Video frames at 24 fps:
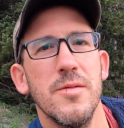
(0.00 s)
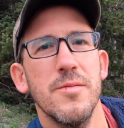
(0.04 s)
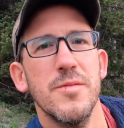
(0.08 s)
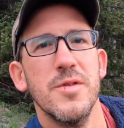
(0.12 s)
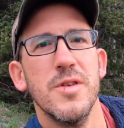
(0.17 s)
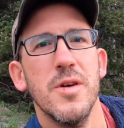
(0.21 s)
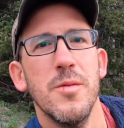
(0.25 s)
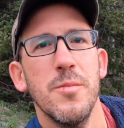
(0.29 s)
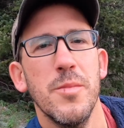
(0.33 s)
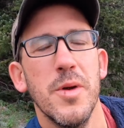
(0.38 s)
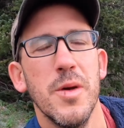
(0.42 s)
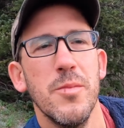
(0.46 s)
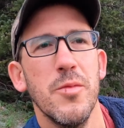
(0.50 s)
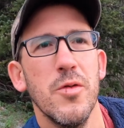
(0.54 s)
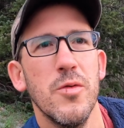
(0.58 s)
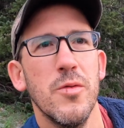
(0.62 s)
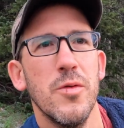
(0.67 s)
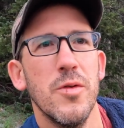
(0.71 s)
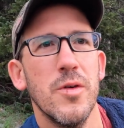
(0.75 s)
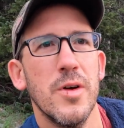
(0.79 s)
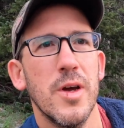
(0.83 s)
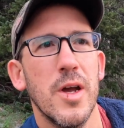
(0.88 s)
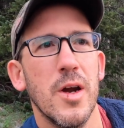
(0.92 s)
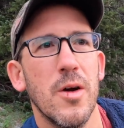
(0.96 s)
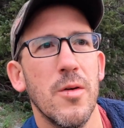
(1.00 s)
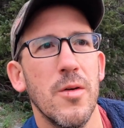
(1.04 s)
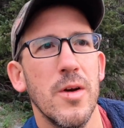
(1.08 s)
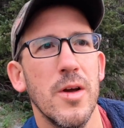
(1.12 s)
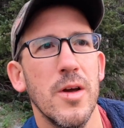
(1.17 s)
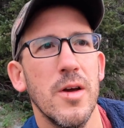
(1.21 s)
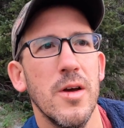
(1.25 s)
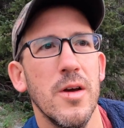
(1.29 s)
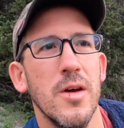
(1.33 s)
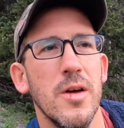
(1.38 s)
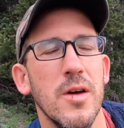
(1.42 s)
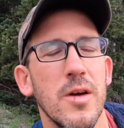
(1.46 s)
Some people will
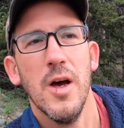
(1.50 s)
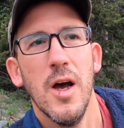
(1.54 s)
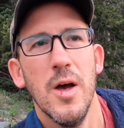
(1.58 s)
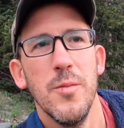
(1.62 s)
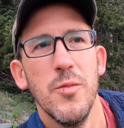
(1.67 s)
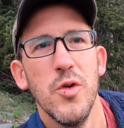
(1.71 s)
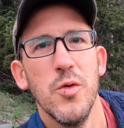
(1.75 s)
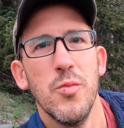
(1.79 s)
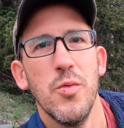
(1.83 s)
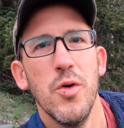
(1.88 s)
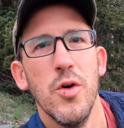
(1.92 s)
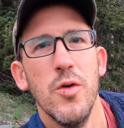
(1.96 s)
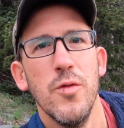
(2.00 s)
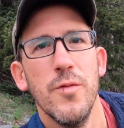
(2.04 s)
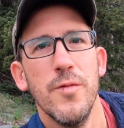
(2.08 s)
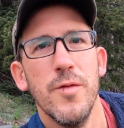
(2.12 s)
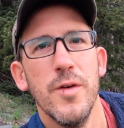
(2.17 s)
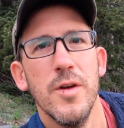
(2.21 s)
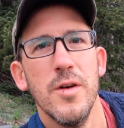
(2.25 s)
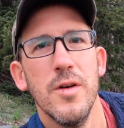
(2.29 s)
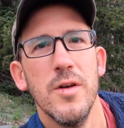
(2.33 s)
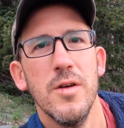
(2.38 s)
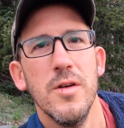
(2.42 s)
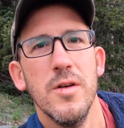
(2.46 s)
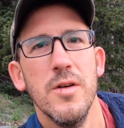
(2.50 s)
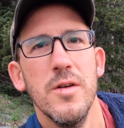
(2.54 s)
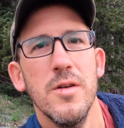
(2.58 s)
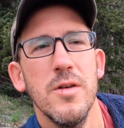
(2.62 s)
carry ibuprofen,